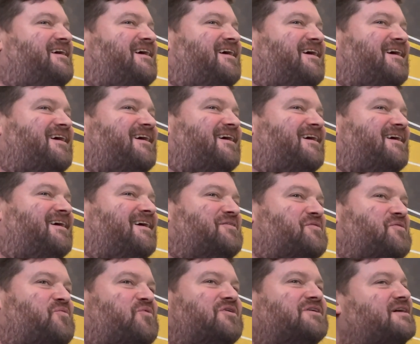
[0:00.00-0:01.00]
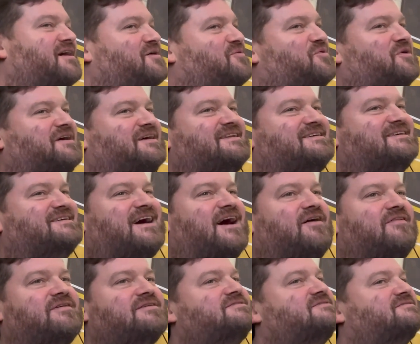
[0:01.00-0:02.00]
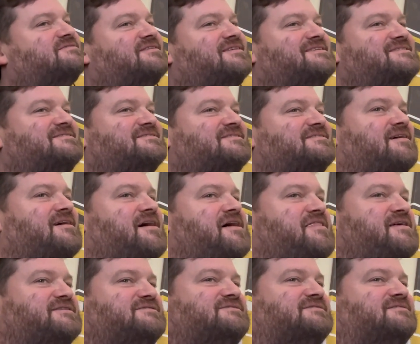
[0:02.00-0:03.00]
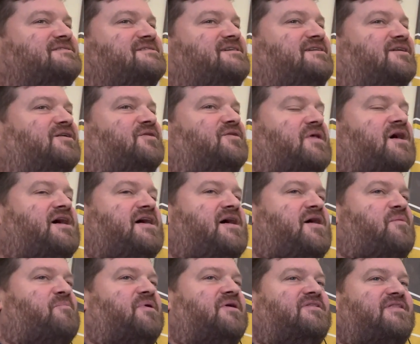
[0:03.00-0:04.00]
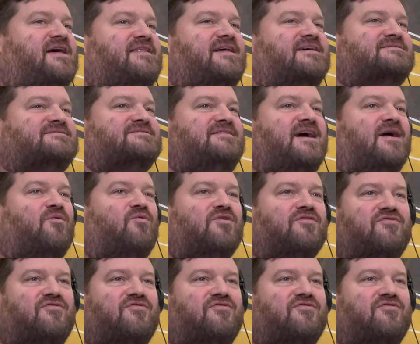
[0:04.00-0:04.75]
We're kind of working this out. This is a But that's the thing.